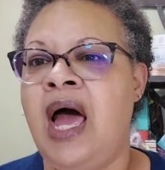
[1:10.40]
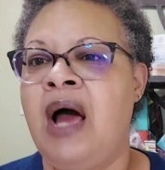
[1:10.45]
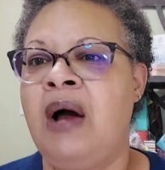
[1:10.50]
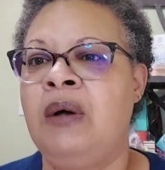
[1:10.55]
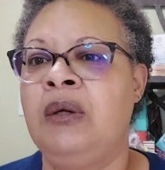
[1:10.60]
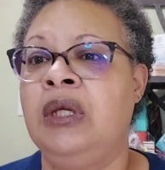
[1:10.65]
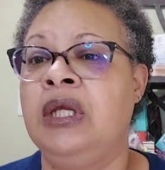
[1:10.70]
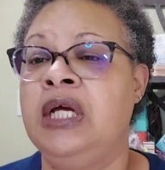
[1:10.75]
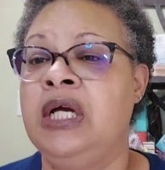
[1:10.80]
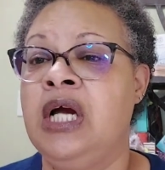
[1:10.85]

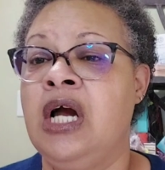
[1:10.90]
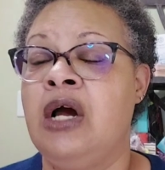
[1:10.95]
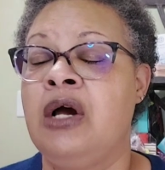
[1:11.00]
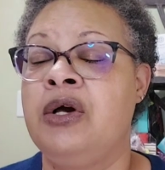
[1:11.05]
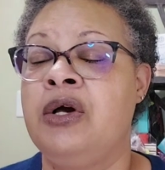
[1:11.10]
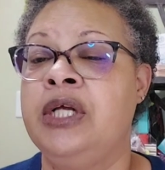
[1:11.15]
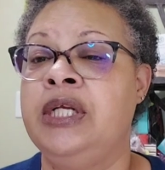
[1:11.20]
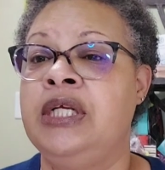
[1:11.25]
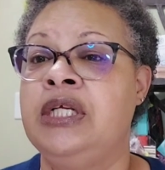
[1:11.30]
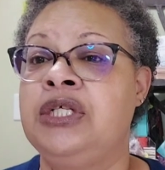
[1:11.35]
I'll link
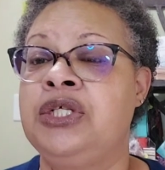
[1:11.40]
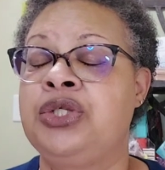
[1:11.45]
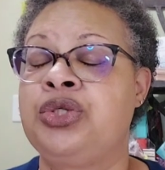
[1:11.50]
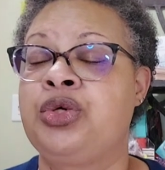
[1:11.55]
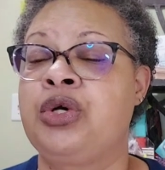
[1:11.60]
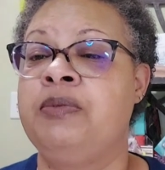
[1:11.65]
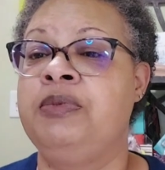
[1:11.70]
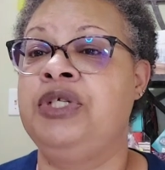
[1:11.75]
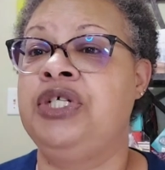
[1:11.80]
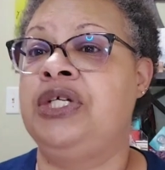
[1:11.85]
her in the
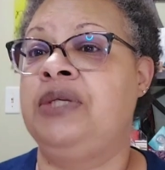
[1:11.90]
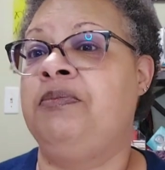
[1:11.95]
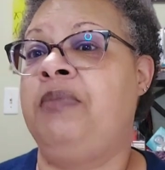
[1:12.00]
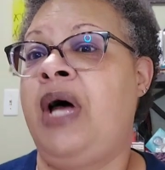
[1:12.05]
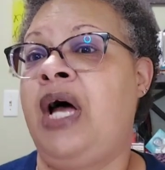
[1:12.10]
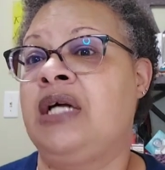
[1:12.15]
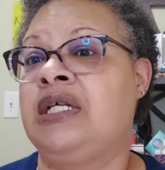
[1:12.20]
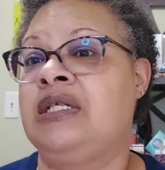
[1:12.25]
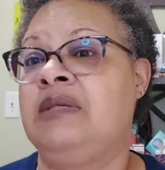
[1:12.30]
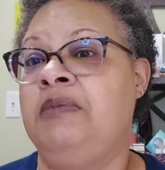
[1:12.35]
description
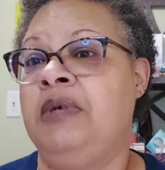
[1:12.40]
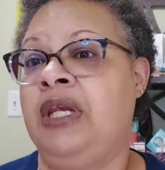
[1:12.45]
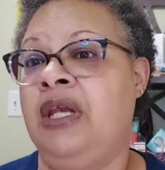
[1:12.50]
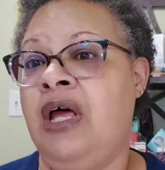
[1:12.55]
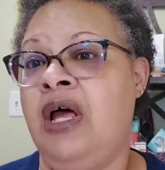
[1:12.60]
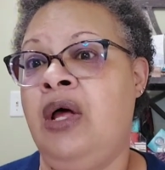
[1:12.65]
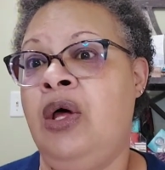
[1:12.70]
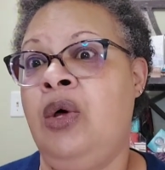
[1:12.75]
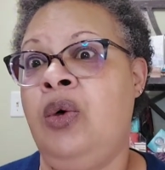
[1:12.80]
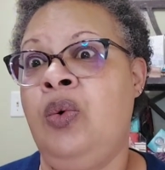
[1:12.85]
box
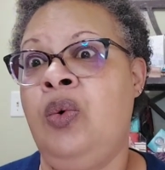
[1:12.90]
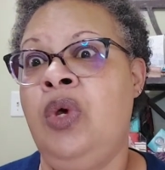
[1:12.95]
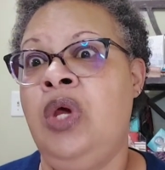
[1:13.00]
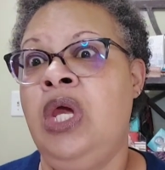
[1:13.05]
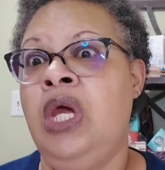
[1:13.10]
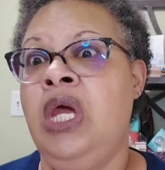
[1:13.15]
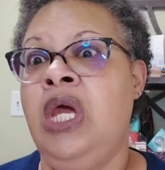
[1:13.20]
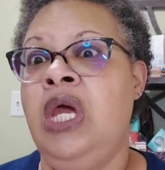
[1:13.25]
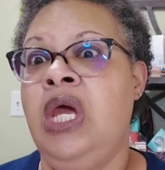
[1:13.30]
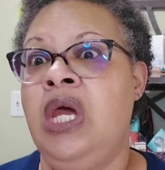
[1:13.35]
below.
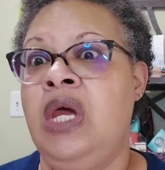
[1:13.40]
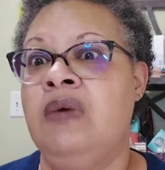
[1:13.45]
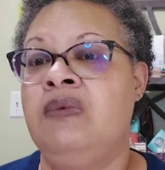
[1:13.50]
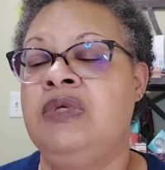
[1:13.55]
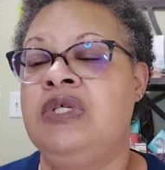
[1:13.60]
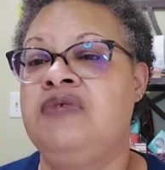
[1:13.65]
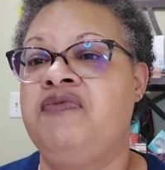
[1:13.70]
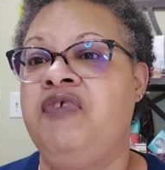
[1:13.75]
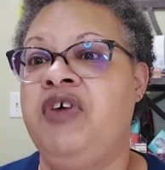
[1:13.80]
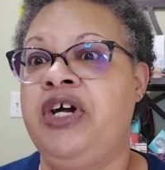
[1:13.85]
It
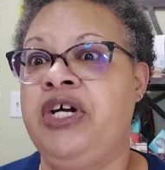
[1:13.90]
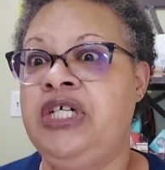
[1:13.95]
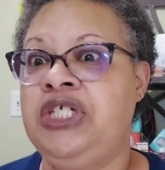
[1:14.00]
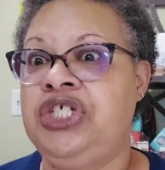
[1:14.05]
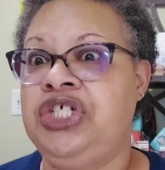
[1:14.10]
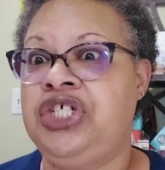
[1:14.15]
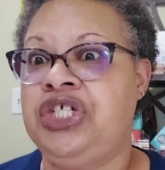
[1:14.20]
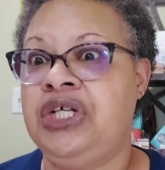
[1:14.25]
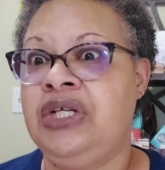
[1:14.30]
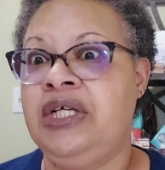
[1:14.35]
was very
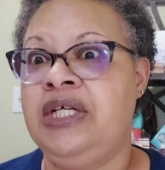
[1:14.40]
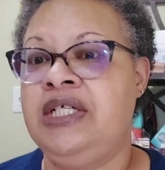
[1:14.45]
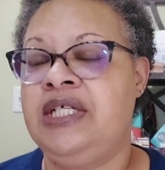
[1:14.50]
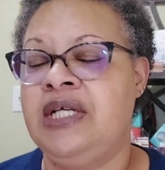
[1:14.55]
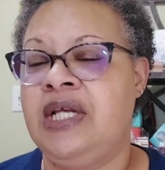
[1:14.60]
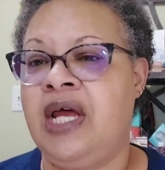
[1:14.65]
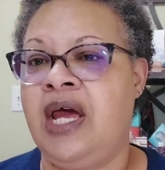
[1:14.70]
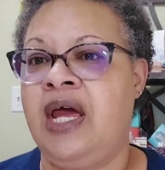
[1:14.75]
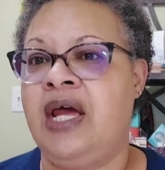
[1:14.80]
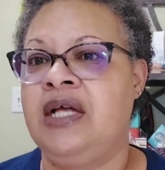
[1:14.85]
chilly
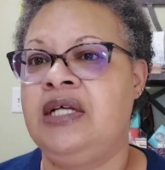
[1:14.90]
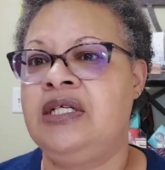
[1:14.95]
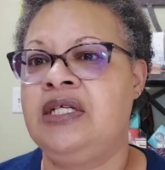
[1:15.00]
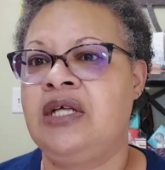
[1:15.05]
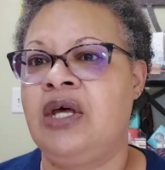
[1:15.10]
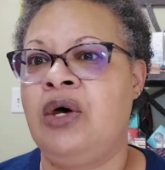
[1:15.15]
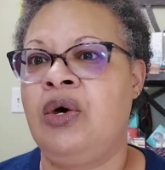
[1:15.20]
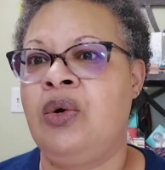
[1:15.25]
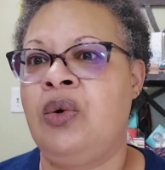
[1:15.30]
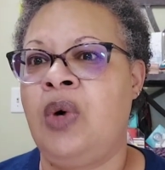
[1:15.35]
today,
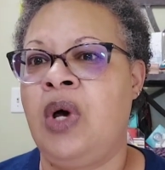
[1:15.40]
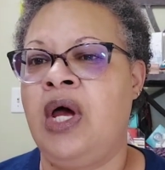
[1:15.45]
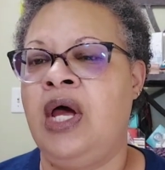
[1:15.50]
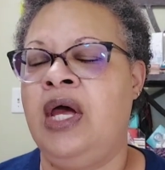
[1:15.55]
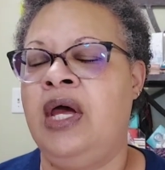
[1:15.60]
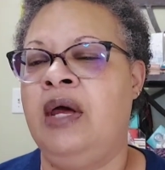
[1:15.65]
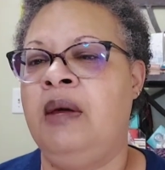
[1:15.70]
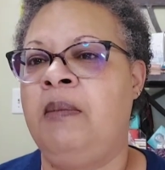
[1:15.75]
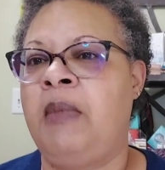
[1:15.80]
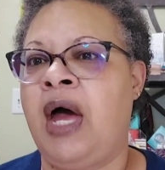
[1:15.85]
so
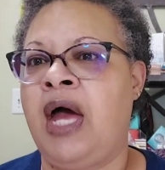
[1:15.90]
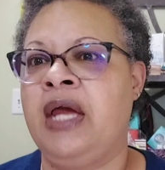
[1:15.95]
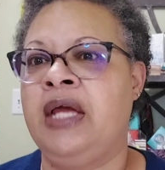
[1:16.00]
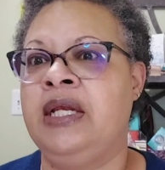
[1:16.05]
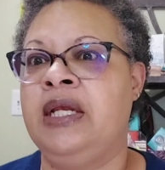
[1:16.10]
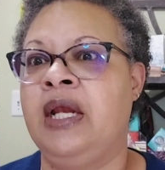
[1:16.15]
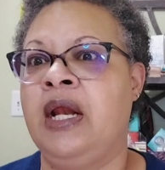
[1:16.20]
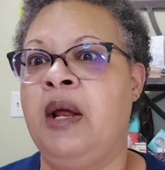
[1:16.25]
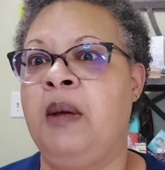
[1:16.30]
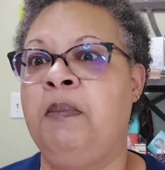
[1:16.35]
um, I
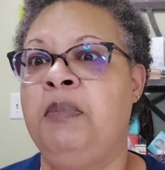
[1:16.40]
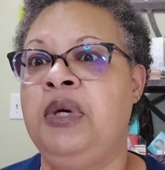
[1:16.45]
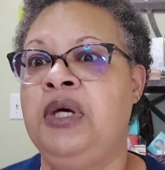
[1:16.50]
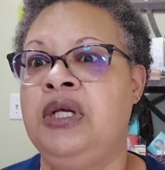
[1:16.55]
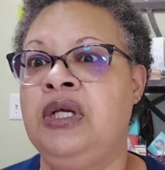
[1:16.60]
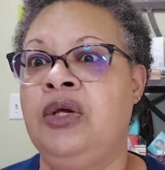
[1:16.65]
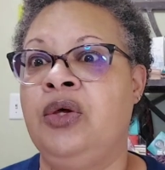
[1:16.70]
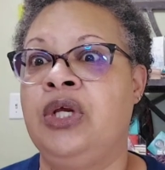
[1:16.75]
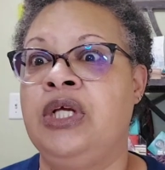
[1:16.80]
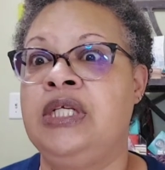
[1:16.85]
ended up
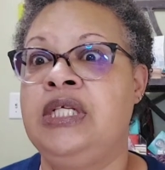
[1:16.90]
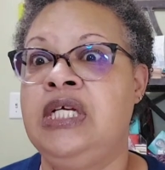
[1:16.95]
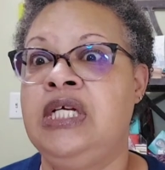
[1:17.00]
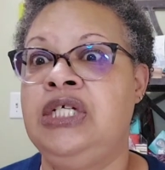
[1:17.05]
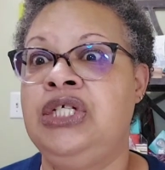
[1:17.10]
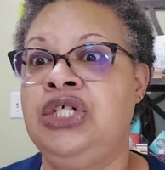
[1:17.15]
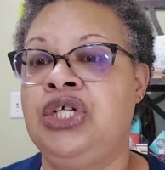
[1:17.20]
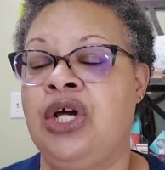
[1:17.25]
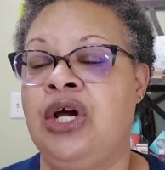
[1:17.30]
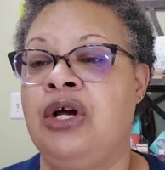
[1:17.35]
putting on a
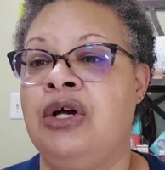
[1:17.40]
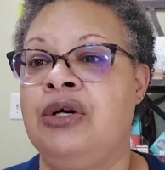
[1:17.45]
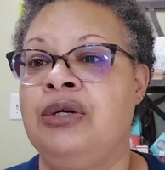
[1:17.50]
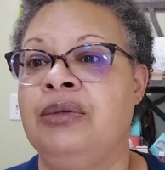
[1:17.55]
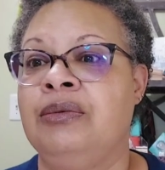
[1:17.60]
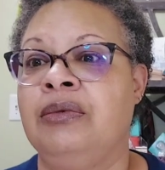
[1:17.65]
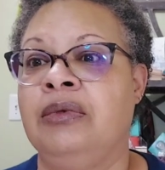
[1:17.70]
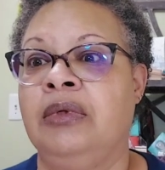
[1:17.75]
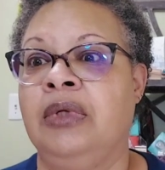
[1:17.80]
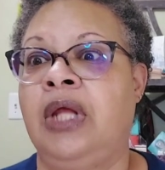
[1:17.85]

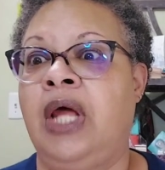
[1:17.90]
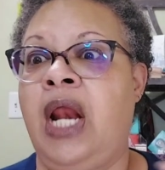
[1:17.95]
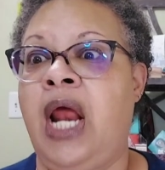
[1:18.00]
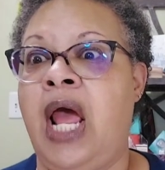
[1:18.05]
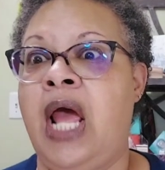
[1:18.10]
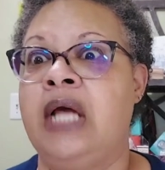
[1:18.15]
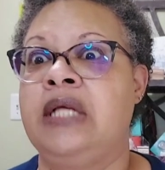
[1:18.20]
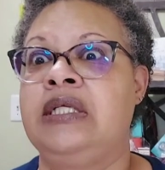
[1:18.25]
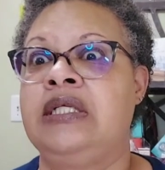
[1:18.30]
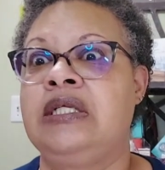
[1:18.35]
t-shirt that
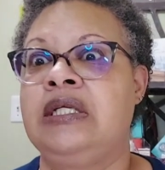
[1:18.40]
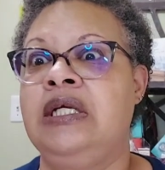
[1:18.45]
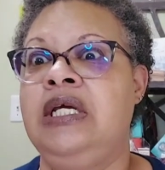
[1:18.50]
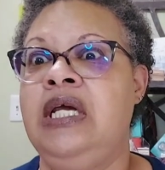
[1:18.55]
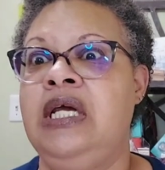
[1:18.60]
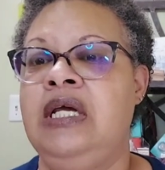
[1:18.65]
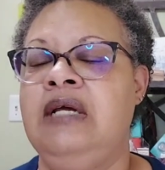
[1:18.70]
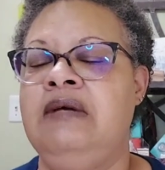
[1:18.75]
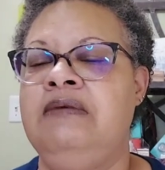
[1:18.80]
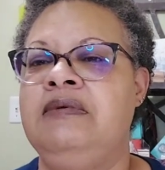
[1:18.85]
had
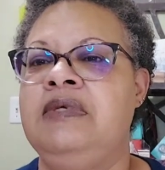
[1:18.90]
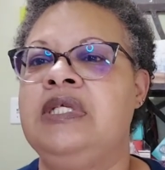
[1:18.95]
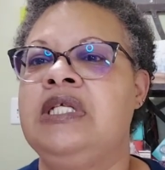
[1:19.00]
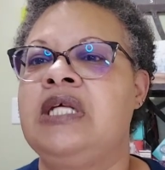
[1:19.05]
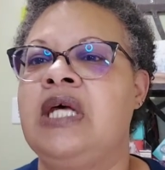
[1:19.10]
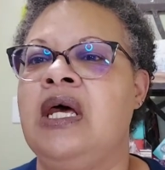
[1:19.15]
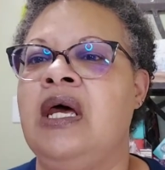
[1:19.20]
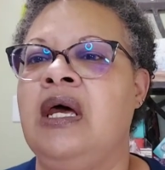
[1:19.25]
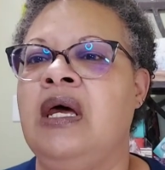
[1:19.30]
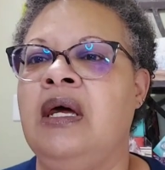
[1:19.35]
sleeves
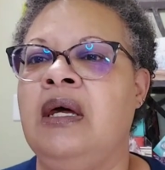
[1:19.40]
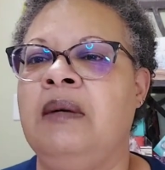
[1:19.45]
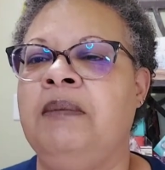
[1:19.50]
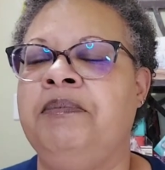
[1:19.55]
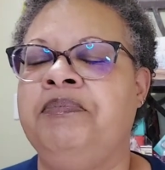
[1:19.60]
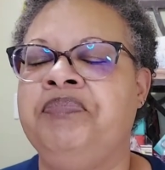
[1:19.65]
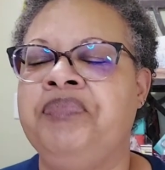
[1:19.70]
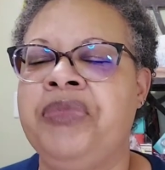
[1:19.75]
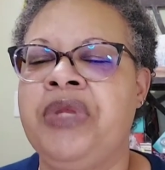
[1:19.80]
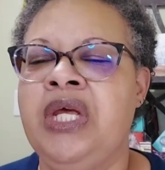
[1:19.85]

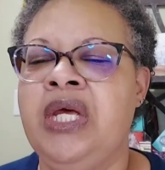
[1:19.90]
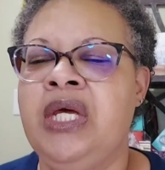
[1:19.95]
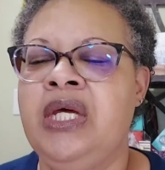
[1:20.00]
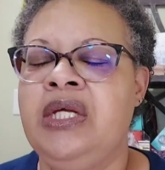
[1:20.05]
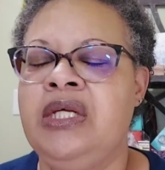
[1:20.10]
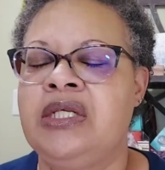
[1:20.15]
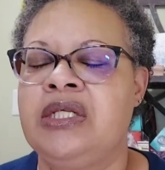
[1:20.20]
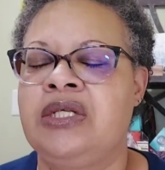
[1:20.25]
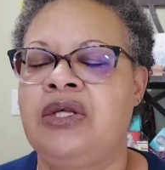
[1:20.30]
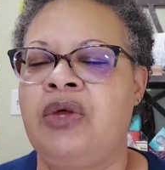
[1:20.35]
um,
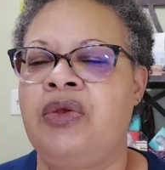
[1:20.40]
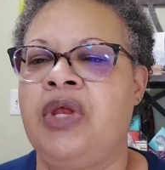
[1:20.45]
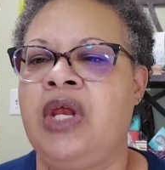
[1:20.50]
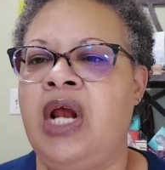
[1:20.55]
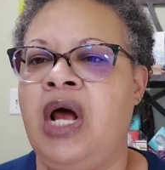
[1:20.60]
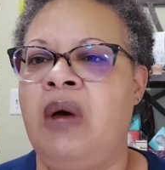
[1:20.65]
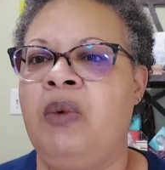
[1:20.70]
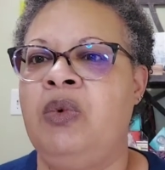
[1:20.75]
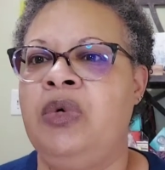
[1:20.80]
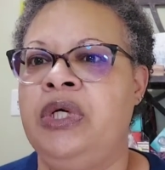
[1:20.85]
so that
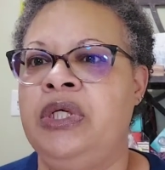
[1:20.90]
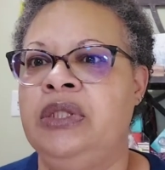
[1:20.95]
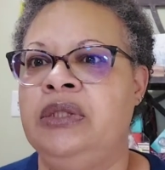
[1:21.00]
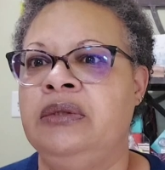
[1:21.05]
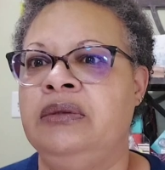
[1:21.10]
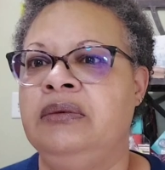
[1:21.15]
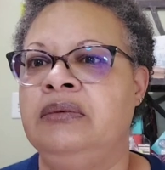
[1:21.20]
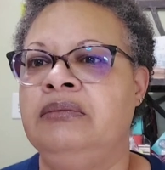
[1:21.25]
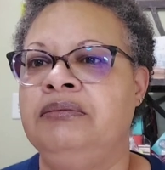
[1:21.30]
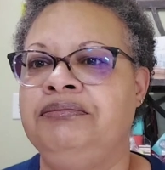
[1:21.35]
I
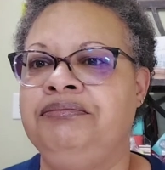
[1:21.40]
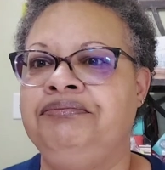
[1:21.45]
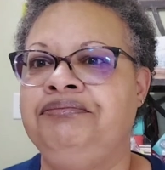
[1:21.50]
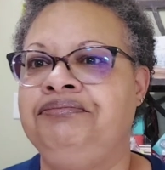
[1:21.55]
wouldn't,